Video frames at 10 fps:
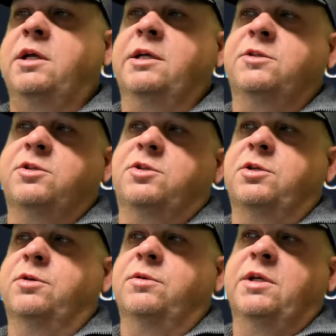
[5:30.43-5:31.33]
It just
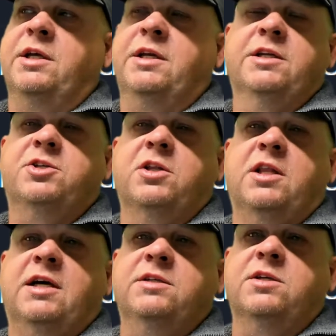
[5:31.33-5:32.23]
showed
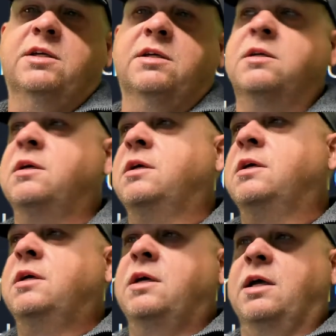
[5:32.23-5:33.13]
initializing
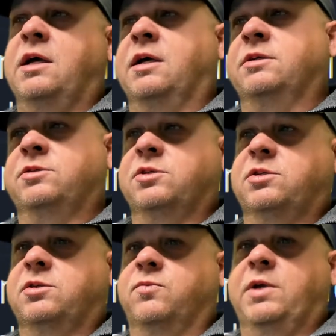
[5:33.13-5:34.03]
and just
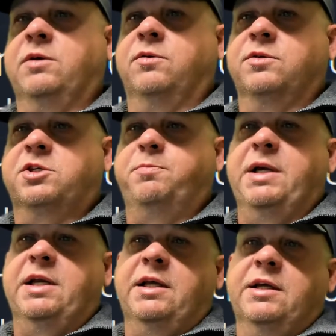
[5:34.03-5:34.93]
the wheels
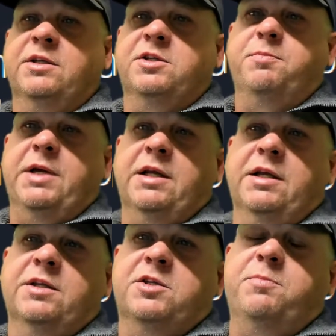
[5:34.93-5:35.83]
spinning and spinning
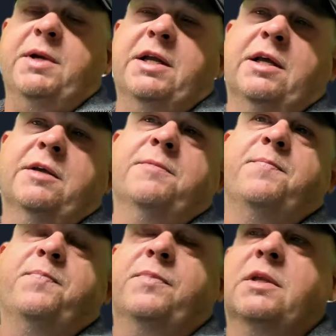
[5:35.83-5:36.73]
and spinning.
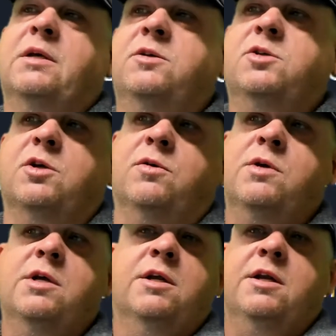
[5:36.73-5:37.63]
So
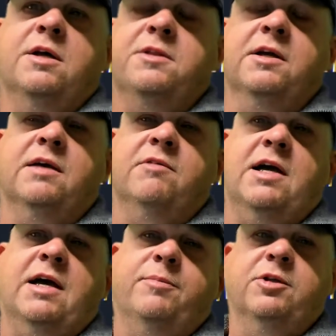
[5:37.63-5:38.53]
nothing ever
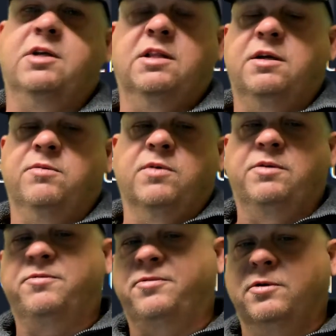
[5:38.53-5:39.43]
happened. I let it
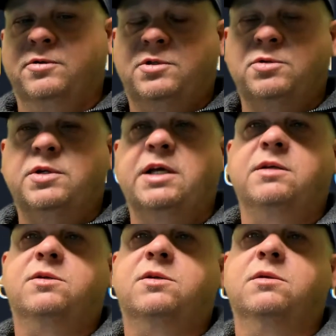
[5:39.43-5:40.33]
run for 2
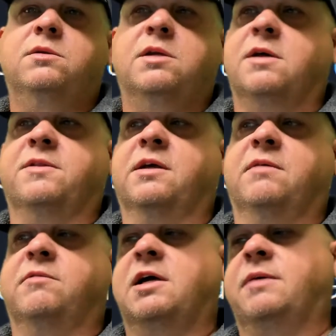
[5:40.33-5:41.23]
days. Nothing
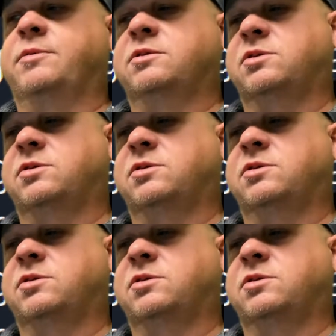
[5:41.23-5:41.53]
ever happened.